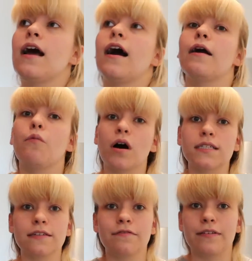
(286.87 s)
I want
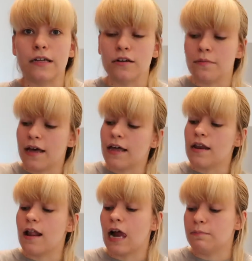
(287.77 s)
to film
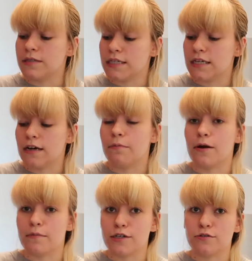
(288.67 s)
an empty
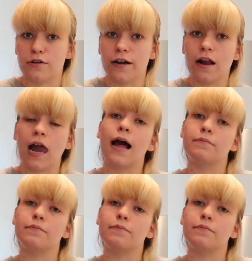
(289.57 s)
apartment tour,